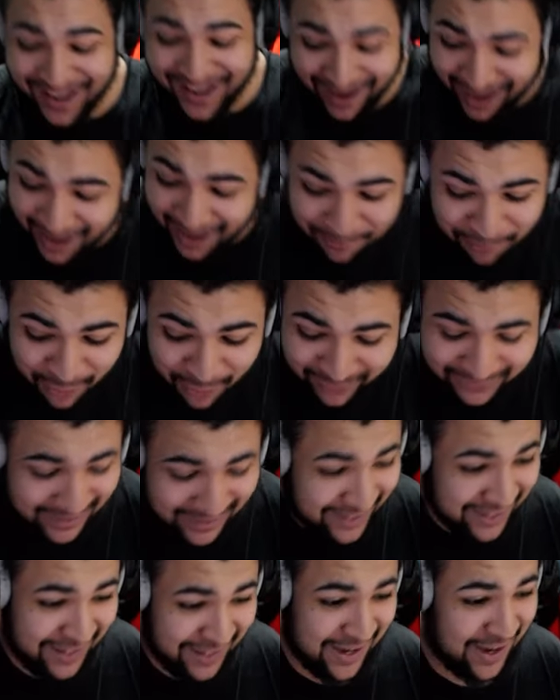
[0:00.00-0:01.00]
I'm not
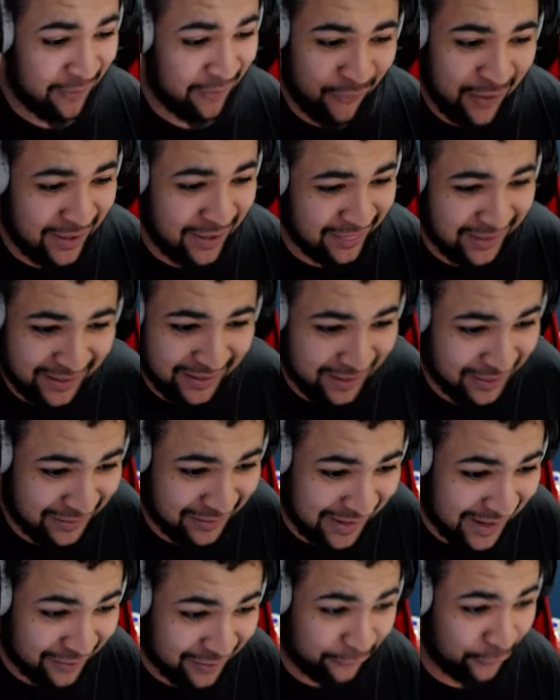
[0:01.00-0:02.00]
deleting it. If anything,
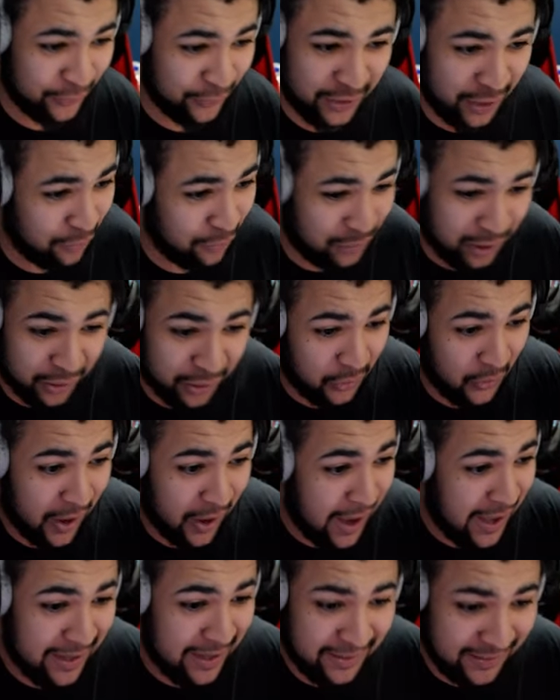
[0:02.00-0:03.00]
that's for you to do.
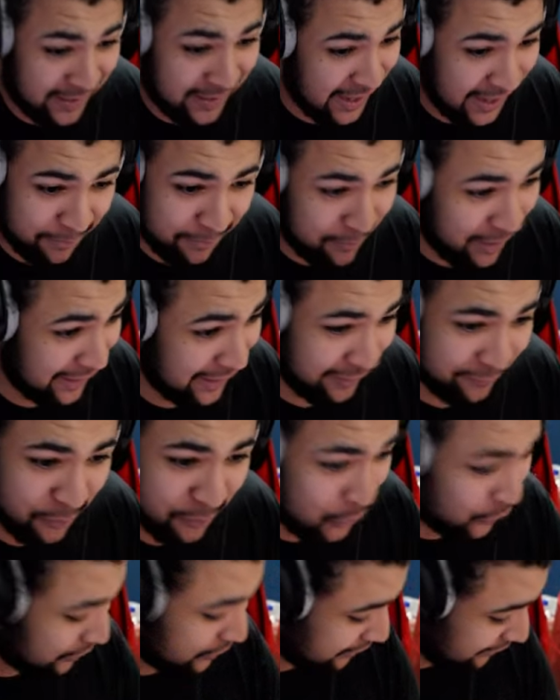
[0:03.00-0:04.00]
I keep my Liv
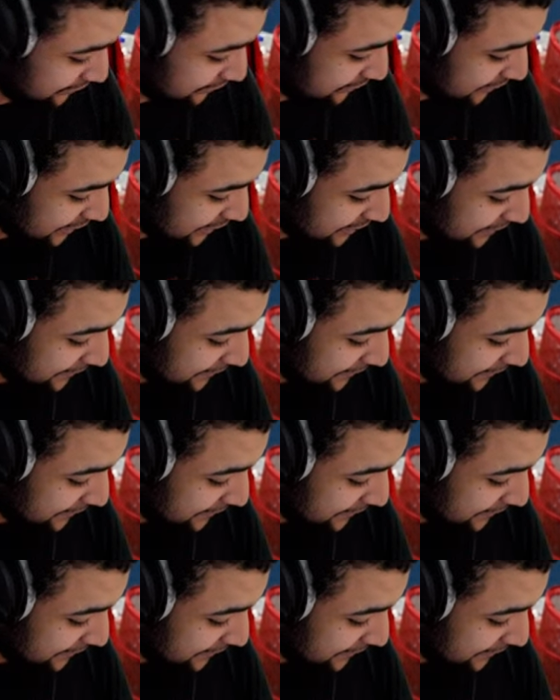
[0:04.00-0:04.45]
Morgans.